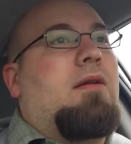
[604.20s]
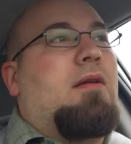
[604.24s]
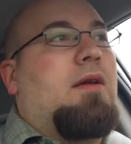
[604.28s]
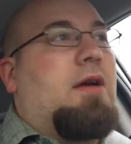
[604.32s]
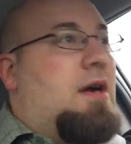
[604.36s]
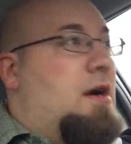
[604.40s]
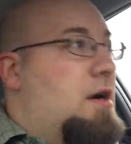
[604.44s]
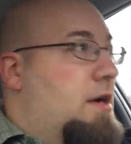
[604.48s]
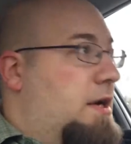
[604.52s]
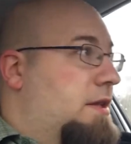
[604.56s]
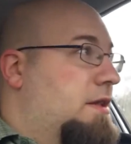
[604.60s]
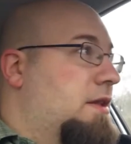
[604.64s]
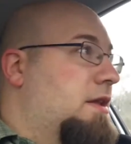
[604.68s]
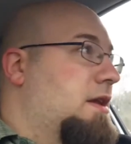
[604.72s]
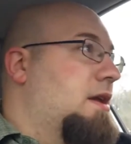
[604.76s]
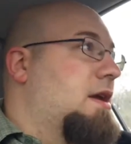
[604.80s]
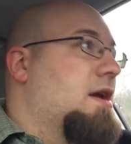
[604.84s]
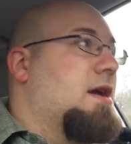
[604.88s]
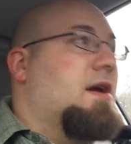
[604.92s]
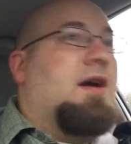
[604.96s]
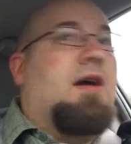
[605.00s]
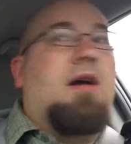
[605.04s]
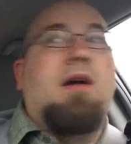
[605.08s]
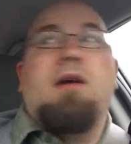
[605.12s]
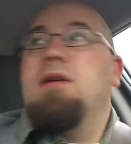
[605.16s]
Like, I'll get
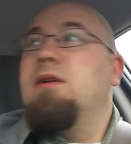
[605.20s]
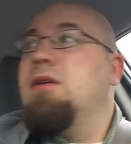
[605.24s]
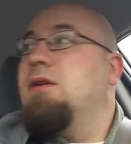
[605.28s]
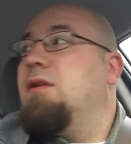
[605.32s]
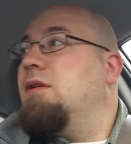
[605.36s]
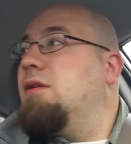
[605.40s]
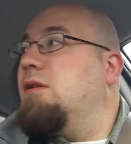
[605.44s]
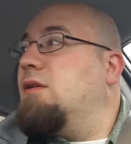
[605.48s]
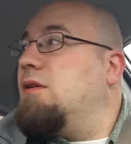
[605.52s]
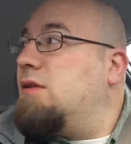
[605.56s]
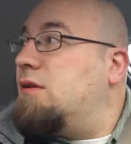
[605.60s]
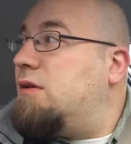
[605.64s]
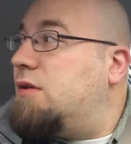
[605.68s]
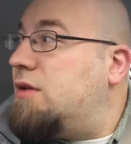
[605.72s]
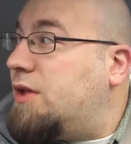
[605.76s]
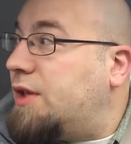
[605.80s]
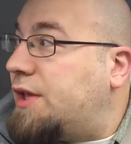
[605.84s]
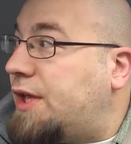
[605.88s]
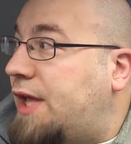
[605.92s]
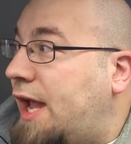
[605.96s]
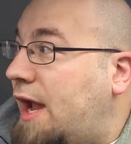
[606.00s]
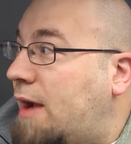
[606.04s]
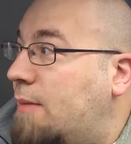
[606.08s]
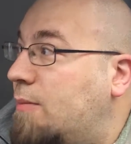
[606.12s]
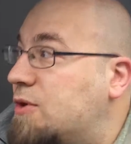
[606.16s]
the
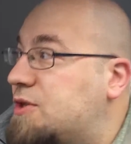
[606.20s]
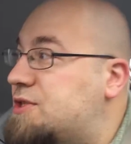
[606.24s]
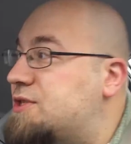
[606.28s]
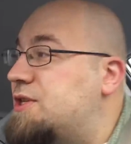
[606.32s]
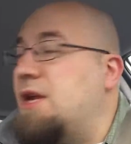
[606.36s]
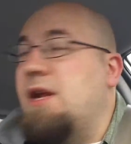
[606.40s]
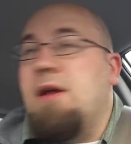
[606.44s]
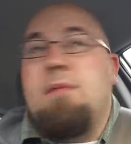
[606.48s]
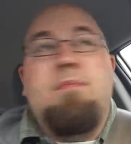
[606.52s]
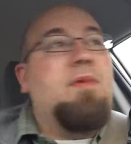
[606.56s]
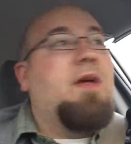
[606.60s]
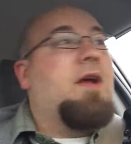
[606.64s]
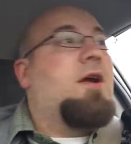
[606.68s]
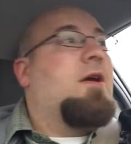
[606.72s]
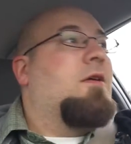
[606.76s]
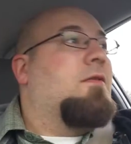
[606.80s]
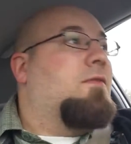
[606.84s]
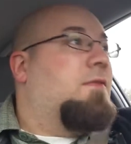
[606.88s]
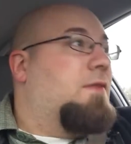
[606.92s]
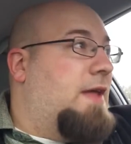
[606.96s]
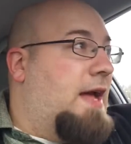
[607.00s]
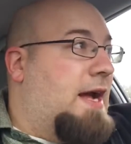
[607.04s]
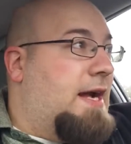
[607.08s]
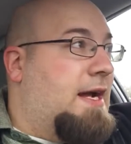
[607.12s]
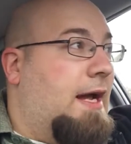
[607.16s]
camera set up there
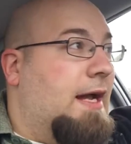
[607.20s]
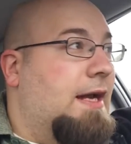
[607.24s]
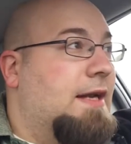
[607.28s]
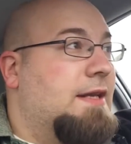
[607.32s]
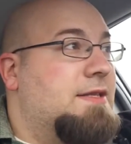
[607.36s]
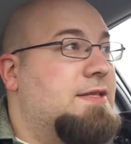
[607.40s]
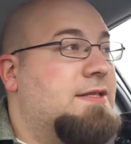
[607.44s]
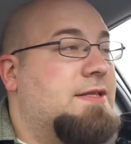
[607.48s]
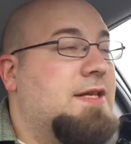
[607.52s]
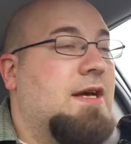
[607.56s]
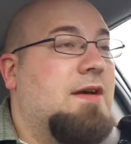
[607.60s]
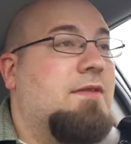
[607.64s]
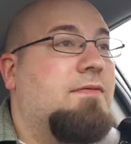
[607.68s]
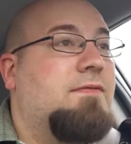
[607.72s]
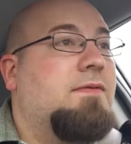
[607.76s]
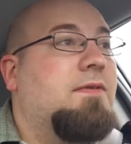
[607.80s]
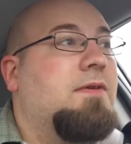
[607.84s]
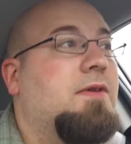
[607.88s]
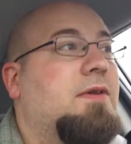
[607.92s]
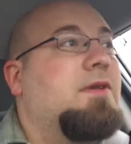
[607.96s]
for that kind of stuff.